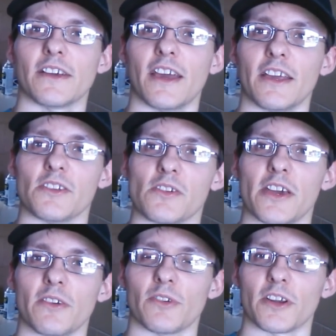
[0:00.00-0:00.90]
and you
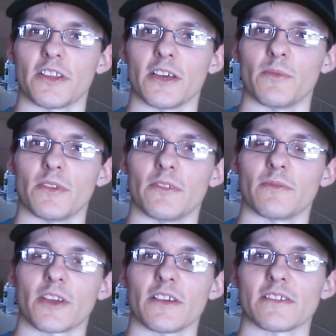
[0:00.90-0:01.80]
hit one of them,
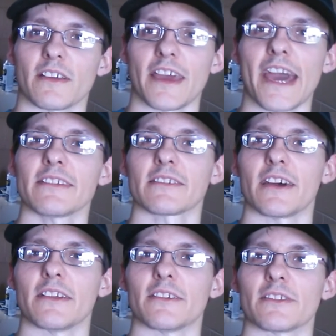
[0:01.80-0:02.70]
and because the gas
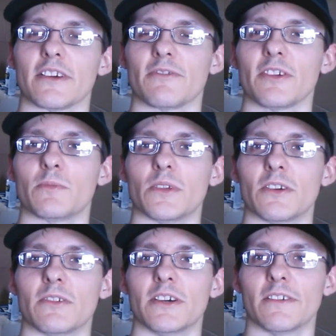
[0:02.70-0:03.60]
line and stuff, it'll
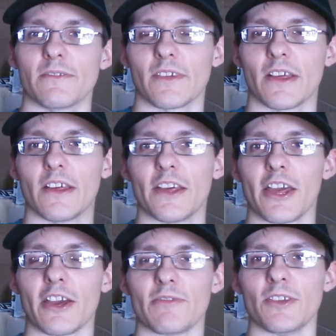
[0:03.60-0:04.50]
blow up
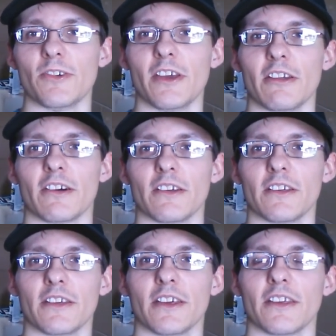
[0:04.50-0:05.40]
if you hit
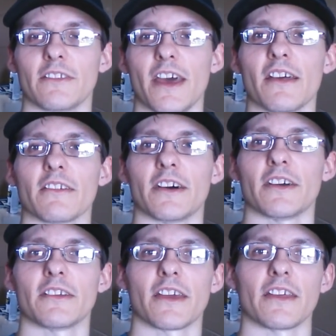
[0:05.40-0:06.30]
that
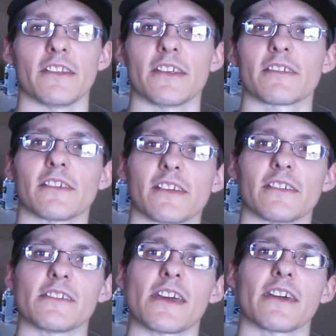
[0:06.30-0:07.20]
line. And this is
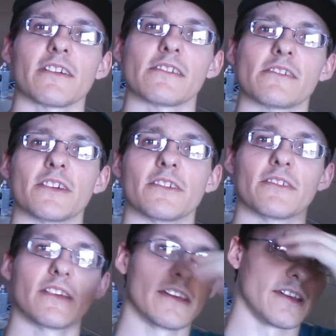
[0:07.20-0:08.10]
in town, and
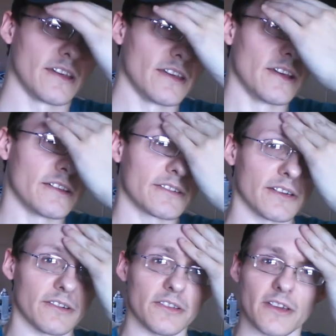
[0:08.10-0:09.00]

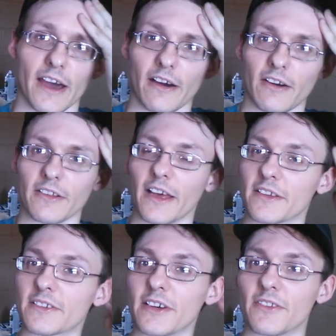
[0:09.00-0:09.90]
so you got all
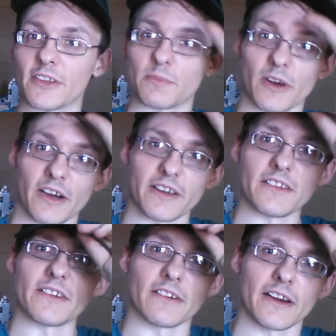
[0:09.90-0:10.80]
that stuff that's probably in
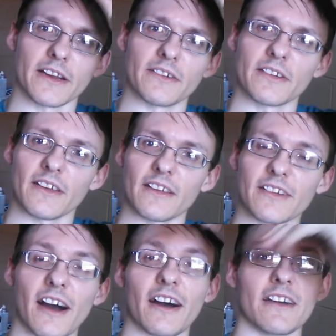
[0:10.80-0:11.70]
the ground.
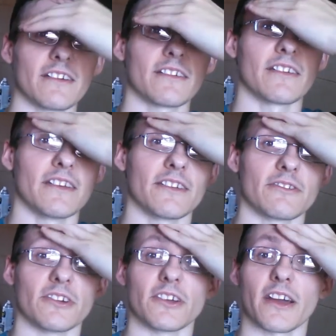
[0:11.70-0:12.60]
It's hot. It's
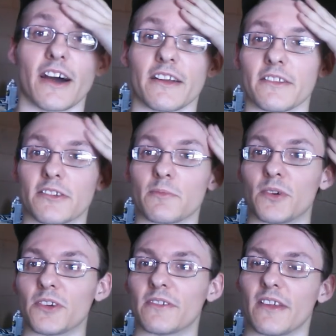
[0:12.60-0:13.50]
really hot in this
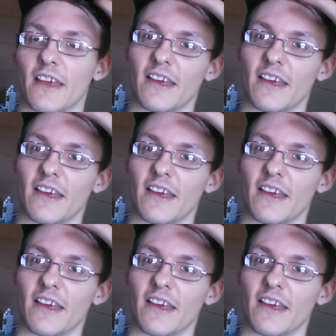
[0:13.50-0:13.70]
building